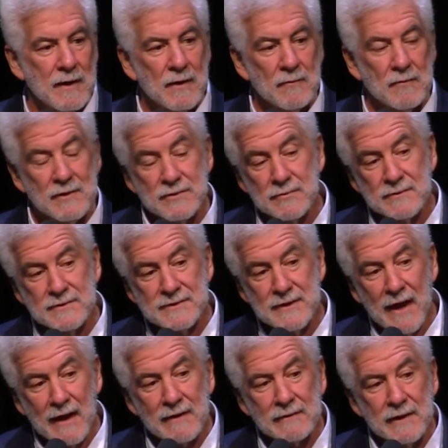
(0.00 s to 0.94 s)
which was
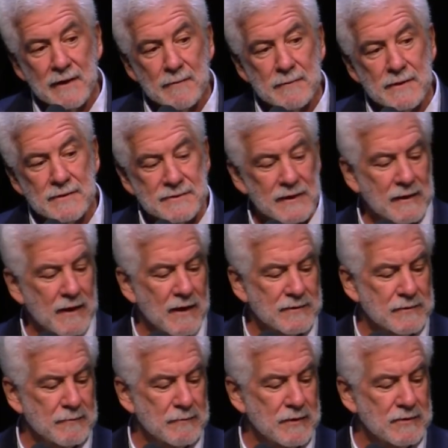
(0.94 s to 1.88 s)
not only a music
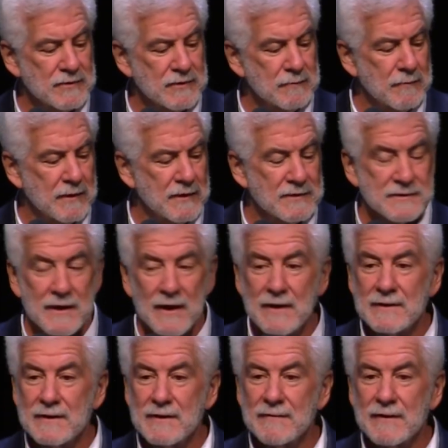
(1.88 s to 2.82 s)
contribution but a
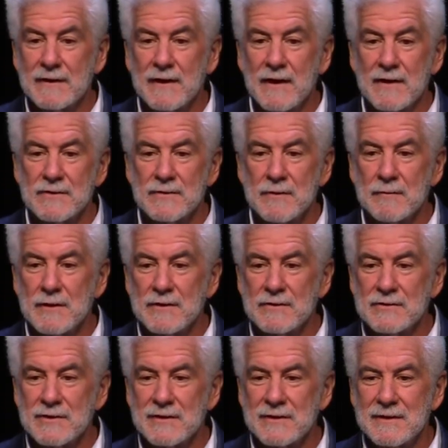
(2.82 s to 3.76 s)
scientific
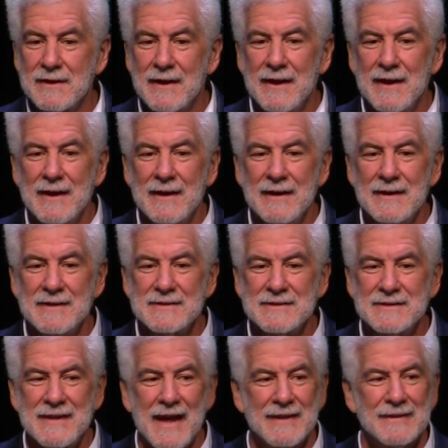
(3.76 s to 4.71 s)
contribution,
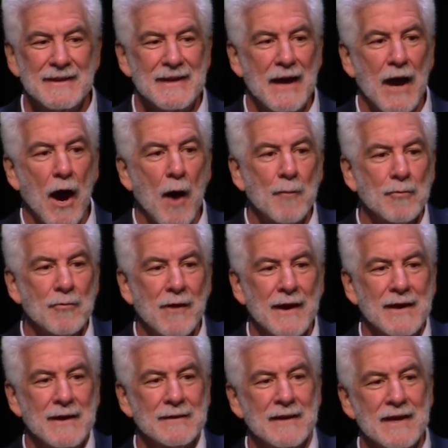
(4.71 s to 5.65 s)
is that the
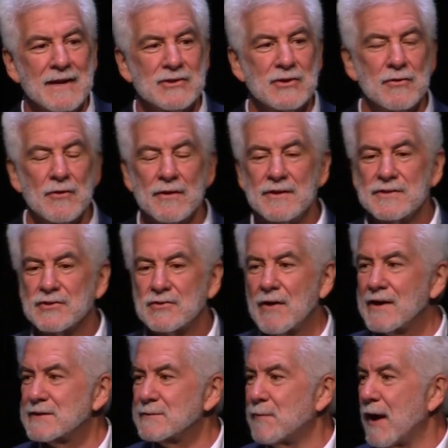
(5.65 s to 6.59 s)
upregulation or the
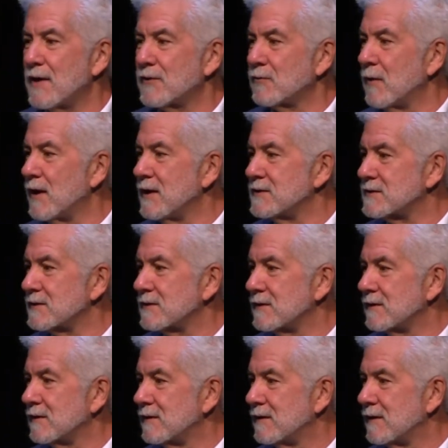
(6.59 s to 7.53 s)
stress pathways
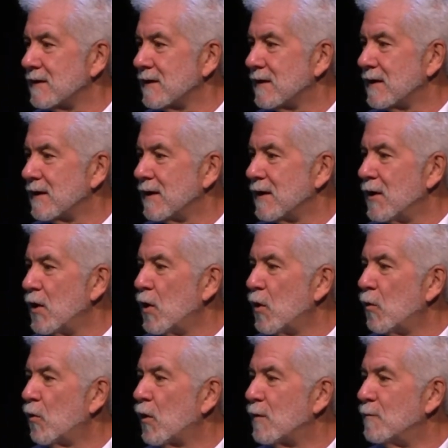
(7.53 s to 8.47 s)

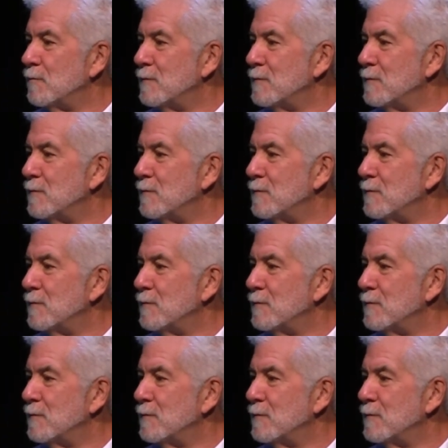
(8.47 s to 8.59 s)
were